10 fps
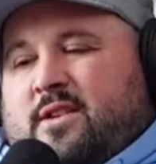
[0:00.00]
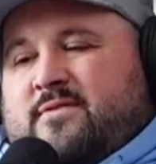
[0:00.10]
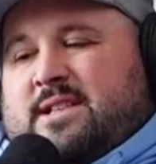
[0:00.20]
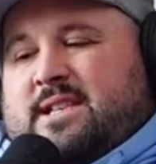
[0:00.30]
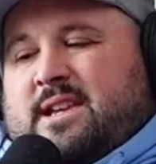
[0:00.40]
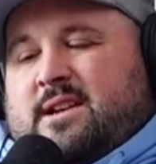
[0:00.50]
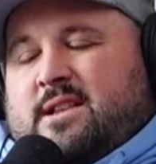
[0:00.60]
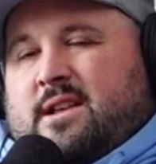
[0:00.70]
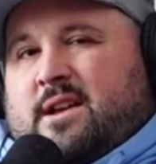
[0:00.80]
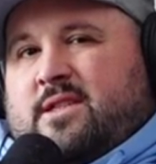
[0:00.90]
love to see
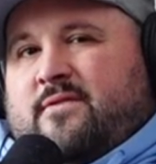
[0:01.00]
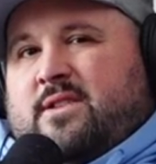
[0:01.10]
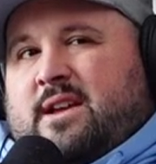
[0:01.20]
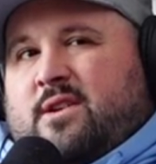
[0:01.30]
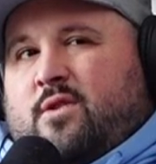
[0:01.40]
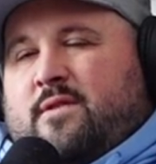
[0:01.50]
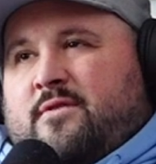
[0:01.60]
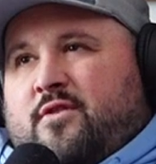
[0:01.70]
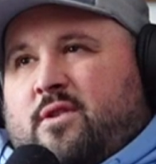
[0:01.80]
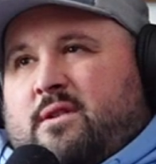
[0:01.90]
it. I'd love to get over there
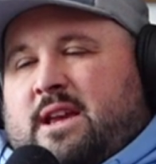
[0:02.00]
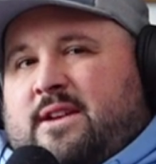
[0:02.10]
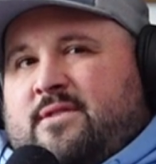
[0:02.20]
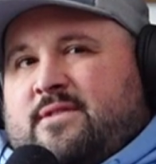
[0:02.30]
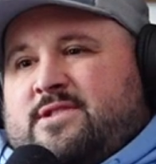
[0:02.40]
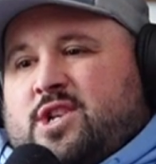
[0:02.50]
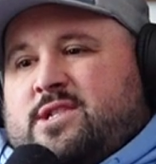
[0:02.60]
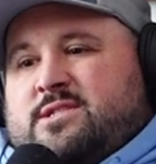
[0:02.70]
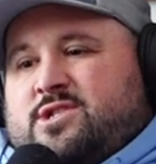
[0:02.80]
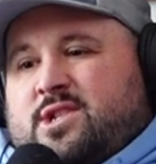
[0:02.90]
for even if
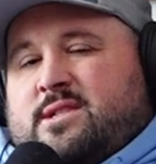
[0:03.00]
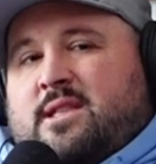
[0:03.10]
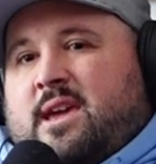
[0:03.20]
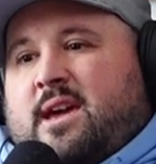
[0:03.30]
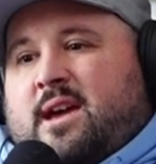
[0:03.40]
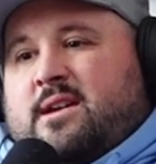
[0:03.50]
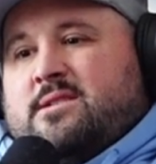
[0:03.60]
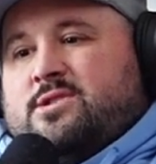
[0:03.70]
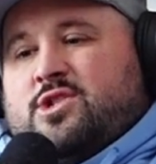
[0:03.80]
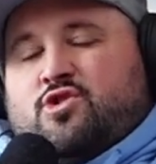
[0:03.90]
it's just a day.
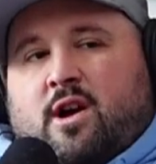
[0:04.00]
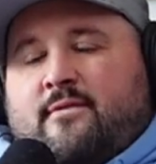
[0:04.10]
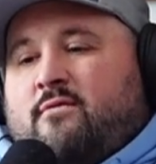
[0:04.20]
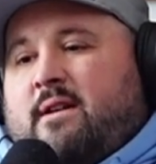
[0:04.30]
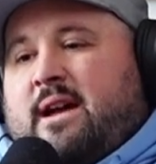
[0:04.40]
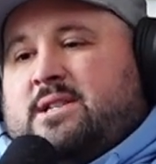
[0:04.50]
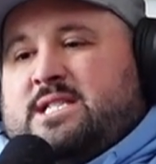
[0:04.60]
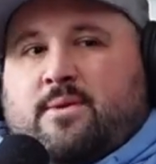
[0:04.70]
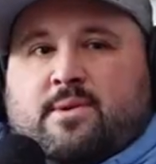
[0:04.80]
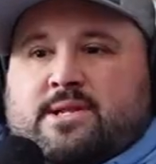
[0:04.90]
Just drive around,
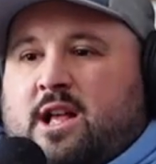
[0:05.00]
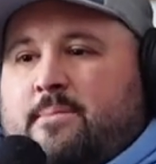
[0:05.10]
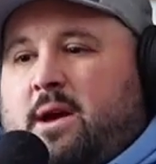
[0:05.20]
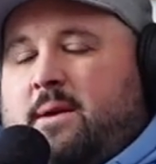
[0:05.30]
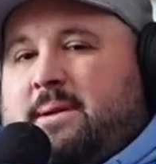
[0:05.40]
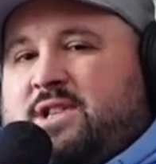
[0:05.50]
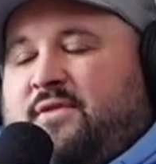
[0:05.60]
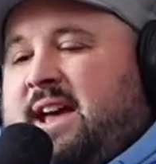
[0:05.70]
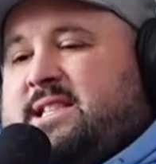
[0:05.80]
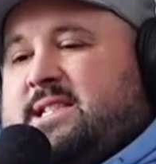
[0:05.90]
see what it's all about. I mean, it's
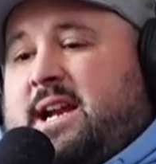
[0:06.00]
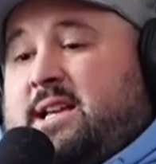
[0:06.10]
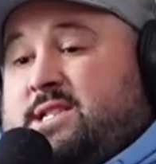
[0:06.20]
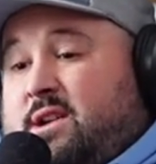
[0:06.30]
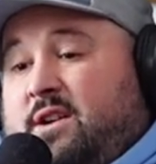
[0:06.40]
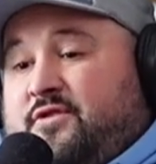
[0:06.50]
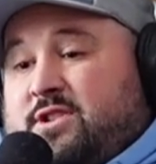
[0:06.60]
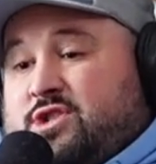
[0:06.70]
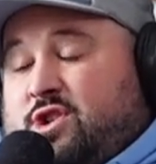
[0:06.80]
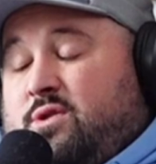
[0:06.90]
fascinating stuff.
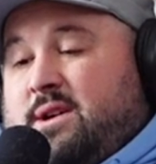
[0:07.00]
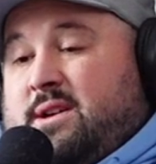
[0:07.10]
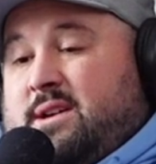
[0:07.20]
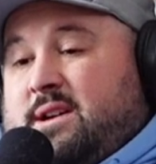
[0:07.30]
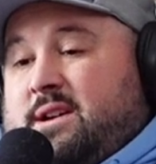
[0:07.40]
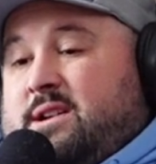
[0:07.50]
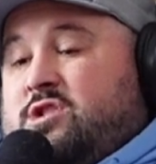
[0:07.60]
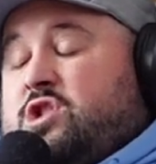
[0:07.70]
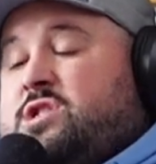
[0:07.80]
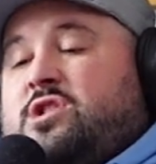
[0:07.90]
Like, there's no...
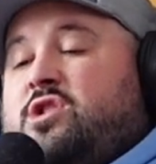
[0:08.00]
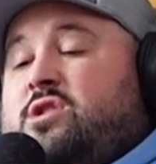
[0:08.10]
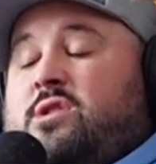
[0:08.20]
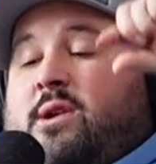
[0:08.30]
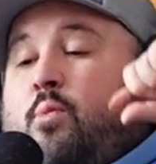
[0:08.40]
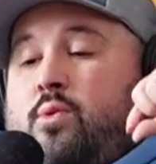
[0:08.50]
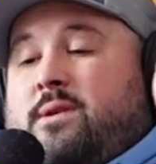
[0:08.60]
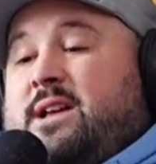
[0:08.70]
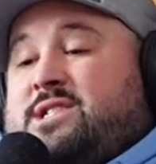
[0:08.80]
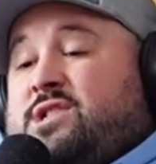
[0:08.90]
Just, like,
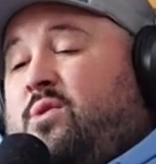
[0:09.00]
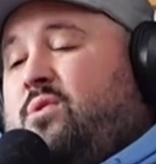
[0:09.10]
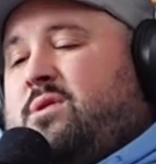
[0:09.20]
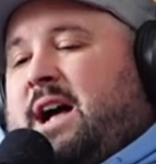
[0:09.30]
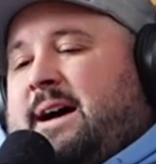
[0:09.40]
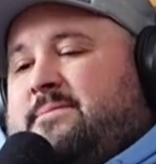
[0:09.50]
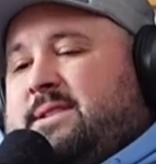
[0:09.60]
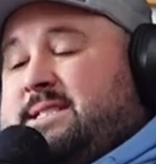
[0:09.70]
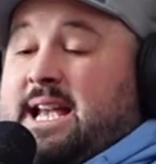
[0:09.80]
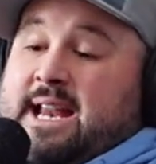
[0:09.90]
it's so kind of,
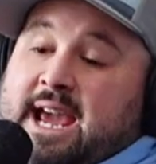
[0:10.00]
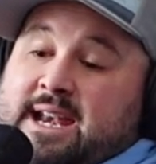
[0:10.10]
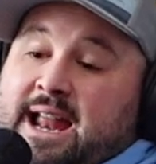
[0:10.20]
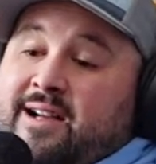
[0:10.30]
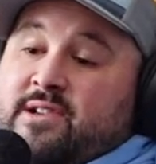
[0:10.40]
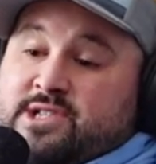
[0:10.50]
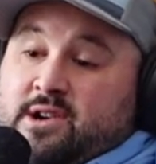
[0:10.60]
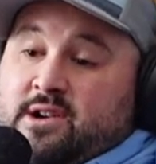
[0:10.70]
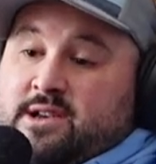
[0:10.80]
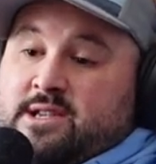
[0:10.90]
like, secondhand knowledge
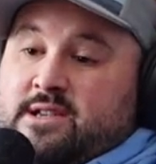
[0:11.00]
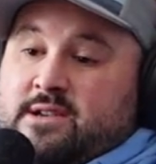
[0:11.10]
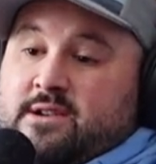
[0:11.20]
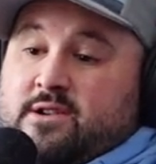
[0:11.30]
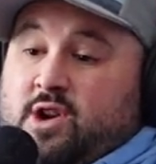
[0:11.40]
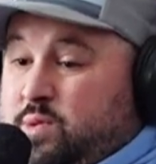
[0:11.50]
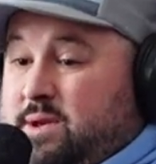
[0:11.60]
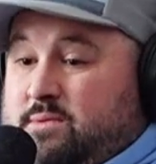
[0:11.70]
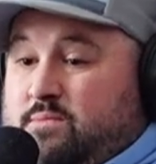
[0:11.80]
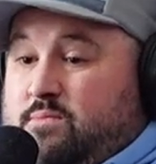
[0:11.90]
to us. Because we...